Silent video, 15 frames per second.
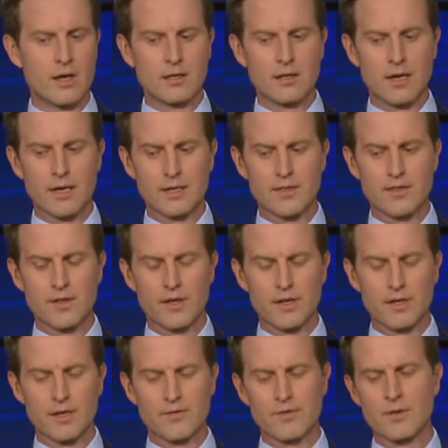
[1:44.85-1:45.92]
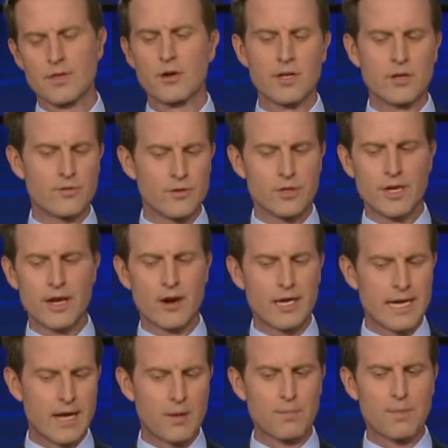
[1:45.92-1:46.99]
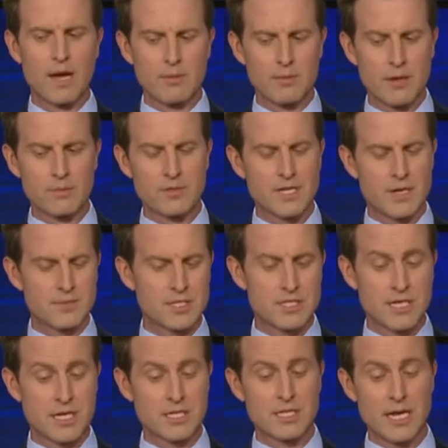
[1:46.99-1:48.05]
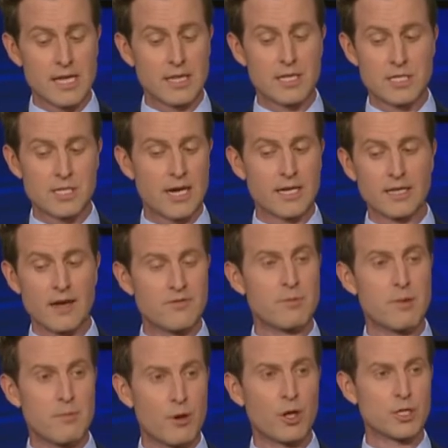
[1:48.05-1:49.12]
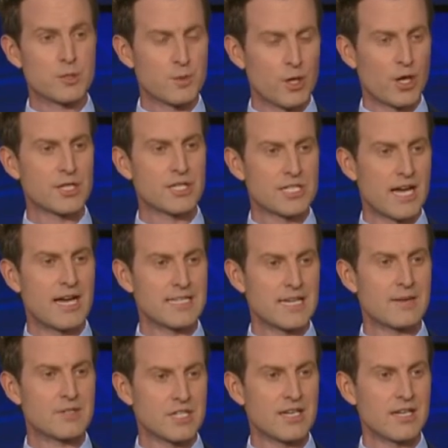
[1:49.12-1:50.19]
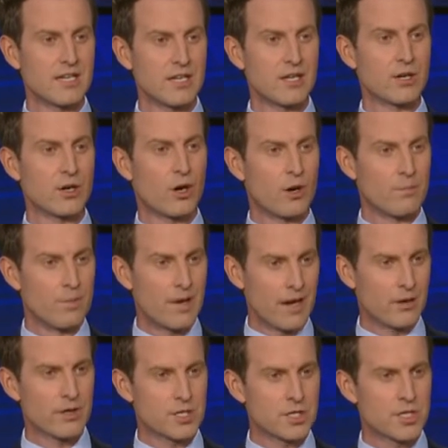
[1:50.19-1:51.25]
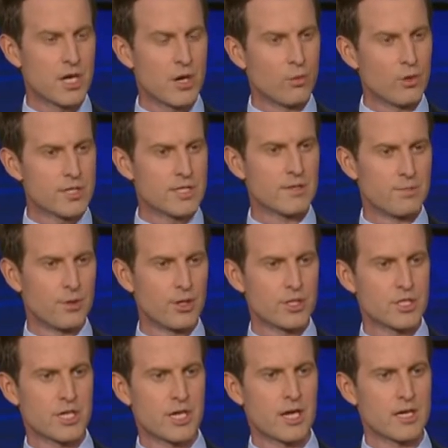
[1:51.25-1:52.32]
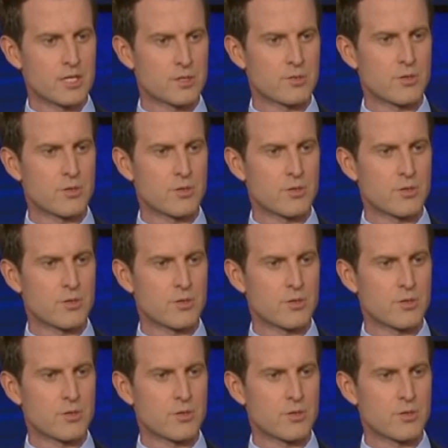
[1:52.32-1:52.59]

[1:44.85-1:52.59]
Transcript: I can think of you know interviewing Gary Kaltbaum a number of times. He says, "Hey, listen, I'd love to be bullish, but all the signs I'm seeing here are bearish." What's the bullish case